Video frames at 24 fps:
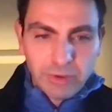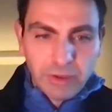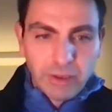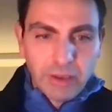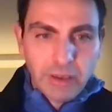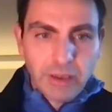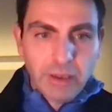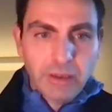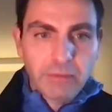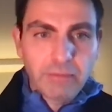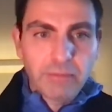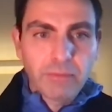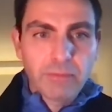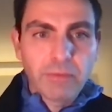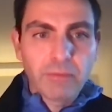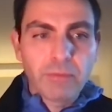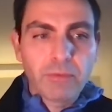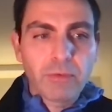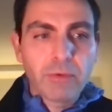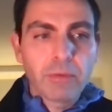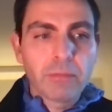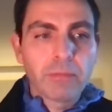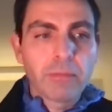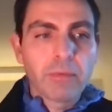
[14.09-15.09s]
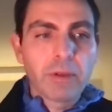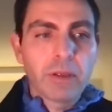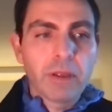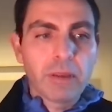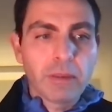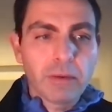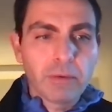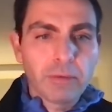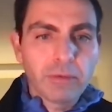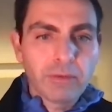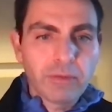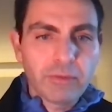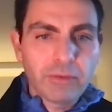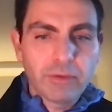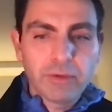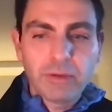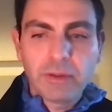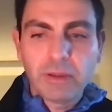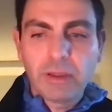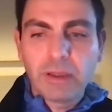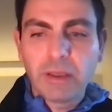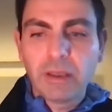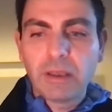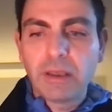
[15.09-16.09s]
I am from Ethos,
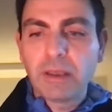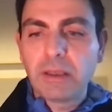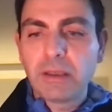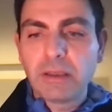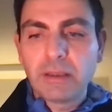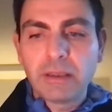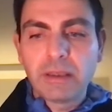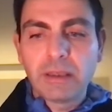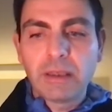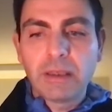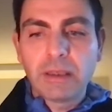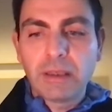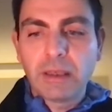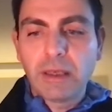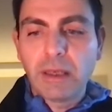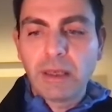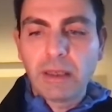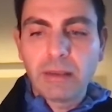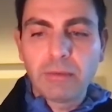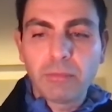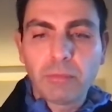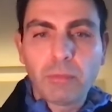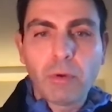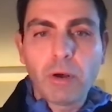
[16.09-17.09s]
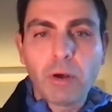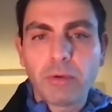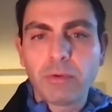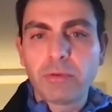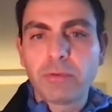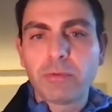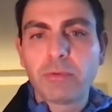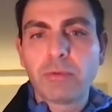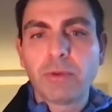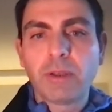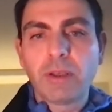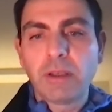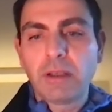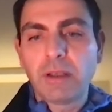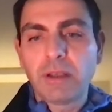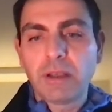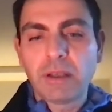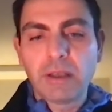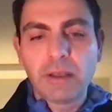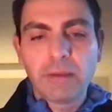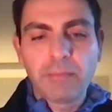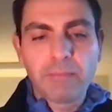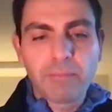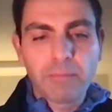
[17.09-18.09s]
and I'll walk you through
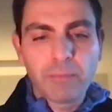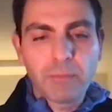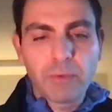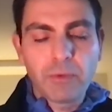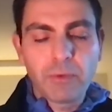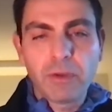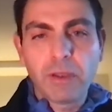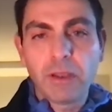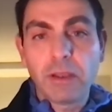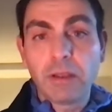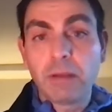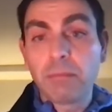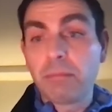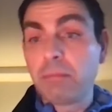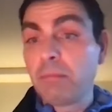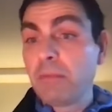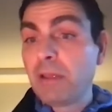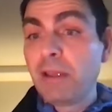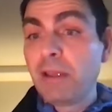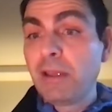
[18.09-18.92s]
the